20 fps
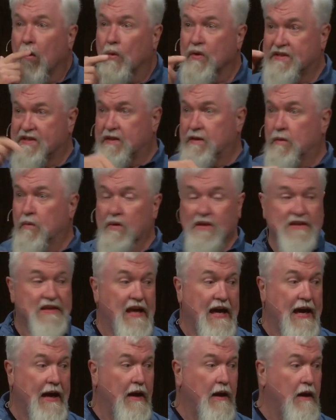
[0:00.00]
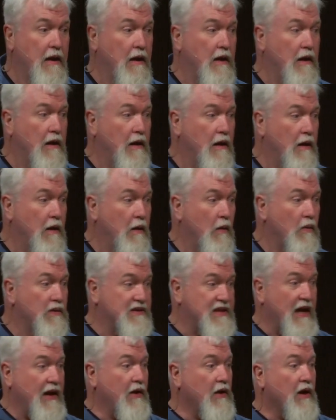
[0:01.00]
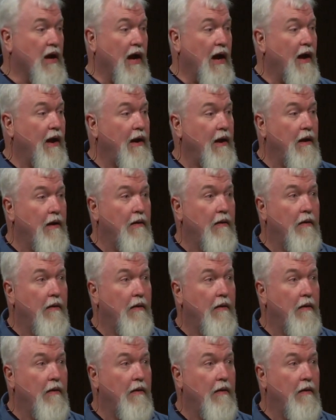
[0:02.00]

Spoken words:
was that your God?